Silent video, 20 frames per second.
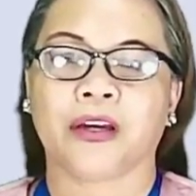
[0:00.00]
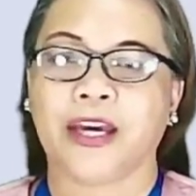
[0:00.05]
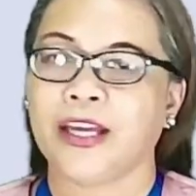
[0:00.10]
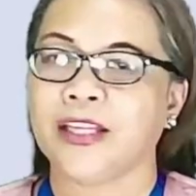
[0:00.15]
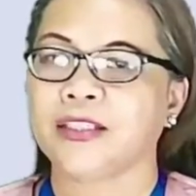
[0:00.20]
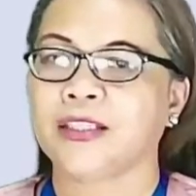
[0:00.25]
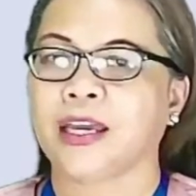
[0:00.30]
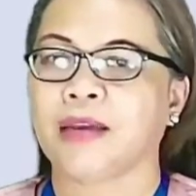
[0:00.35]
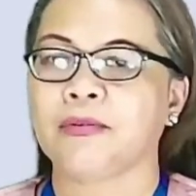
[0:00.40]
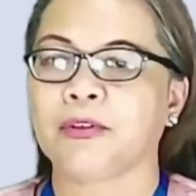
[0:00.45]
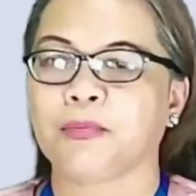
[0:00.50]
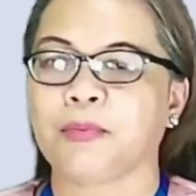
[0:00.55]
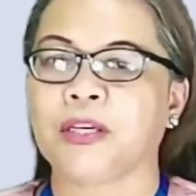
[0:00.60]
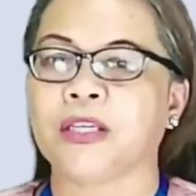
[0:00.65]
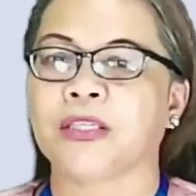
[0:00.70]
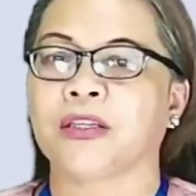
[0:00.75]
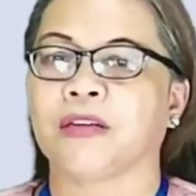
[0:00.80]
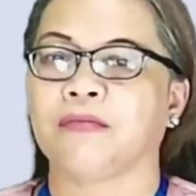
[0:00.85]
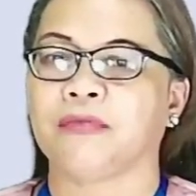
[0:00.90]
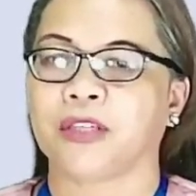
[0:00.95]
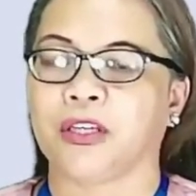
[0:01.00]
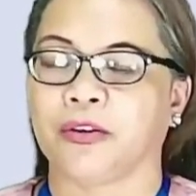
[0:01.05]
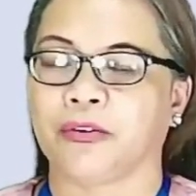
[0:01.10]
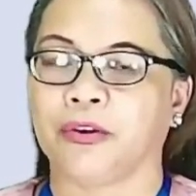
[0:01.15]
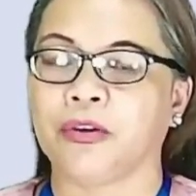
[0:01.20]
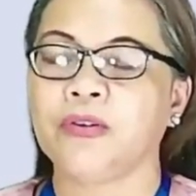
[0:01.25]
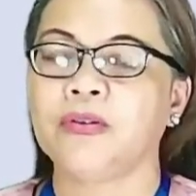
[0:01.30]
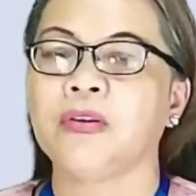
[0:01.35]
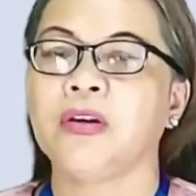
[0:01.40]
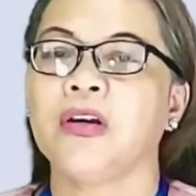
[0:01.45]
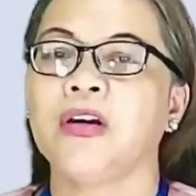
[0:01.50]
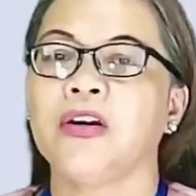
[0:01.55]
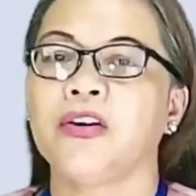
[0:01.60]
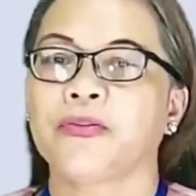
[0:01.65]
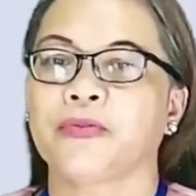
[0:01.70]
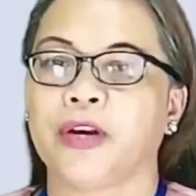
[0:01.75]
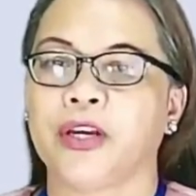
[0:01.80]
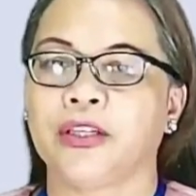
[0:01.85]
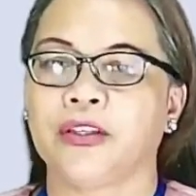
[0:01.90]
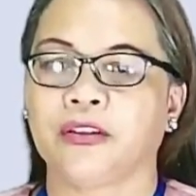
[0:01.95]
times p sub 0
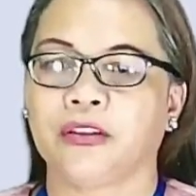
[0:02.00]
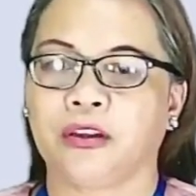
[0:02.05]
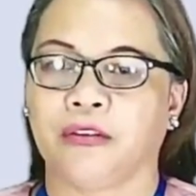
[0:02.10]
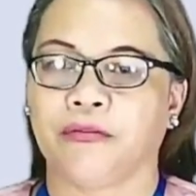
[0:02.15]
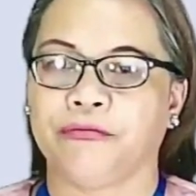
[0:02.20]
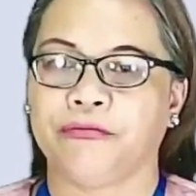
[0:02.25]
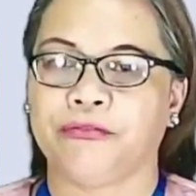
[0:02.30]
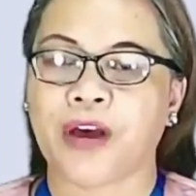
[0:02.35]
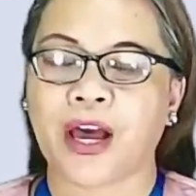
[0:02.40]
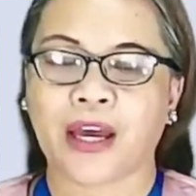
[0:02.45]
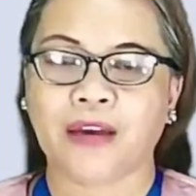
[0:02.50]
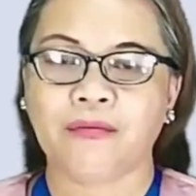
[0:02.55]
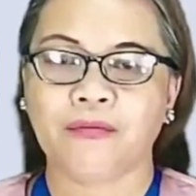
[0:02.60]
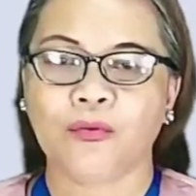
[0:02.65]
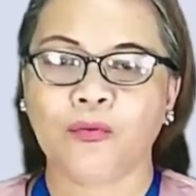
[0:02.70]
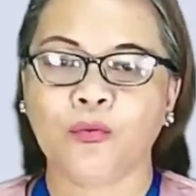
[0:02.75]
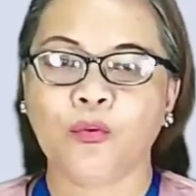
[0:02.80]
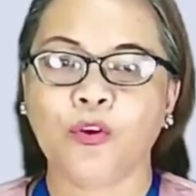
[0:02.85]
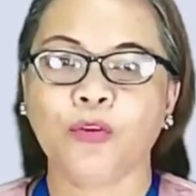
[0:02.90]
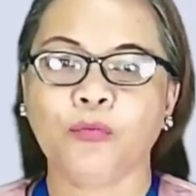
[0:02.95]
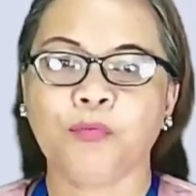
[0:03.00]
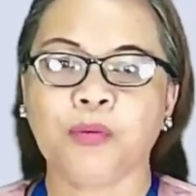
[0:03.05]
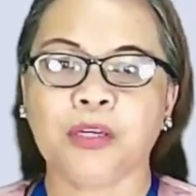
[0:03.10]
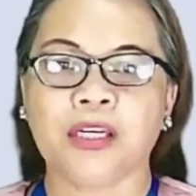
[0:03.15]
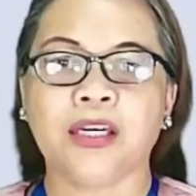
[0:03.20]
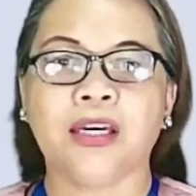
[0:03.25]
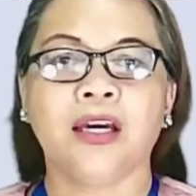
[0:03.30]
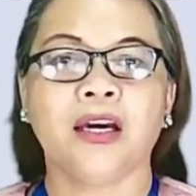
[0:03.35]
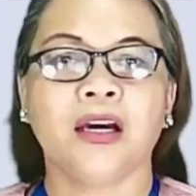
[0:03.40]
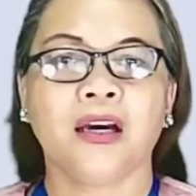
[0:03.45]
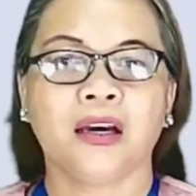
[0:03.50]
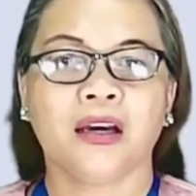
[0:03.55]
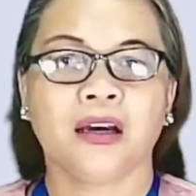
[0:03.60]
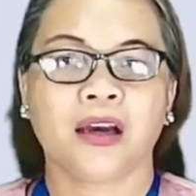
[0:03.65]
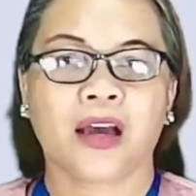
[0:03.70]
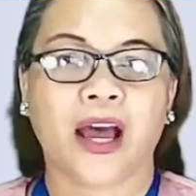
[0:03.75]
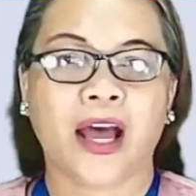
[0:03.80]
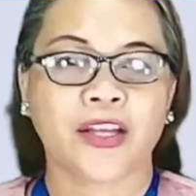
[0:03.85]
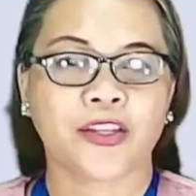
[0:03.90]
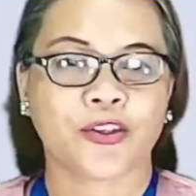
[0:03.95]
greater than 5, would be
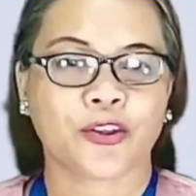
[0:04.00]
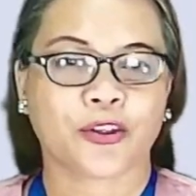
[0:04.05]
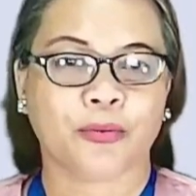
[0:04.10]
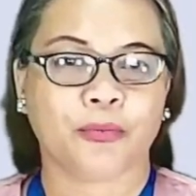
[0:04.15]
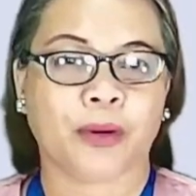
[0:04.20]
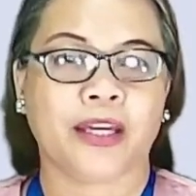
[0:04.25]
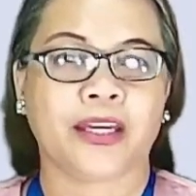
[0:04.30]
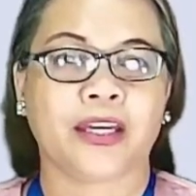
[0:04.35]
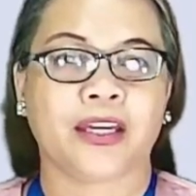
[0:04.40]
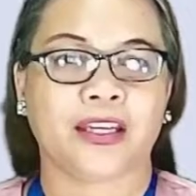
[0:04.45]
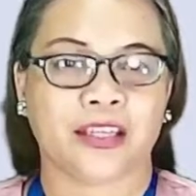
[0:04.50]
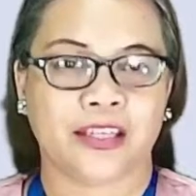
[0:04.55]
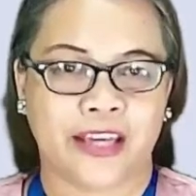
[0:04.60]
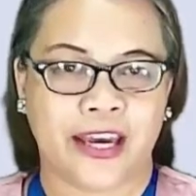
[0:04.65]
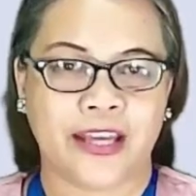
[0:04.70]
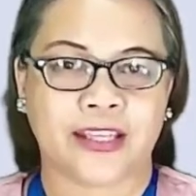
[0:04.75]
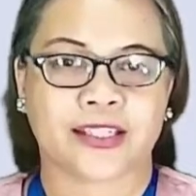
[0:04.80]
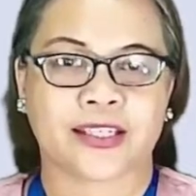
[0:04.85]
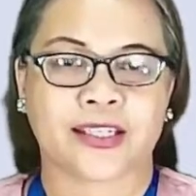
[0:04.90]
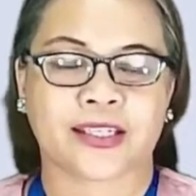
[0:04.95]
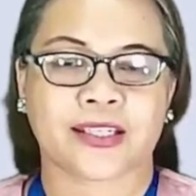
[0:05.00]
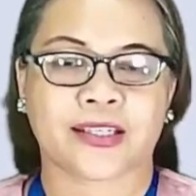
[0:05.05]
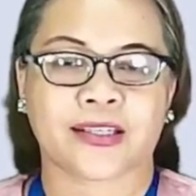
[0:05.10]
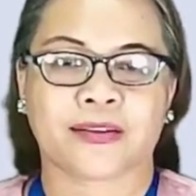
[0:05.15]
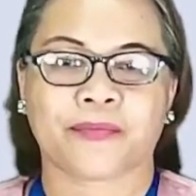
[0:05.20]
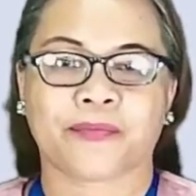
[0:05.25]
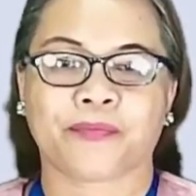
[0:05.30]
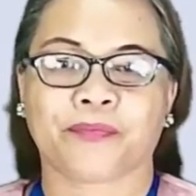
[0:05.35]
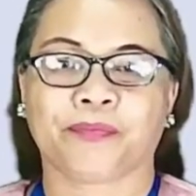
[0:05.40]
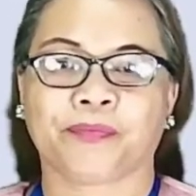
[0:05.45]
answered by yes.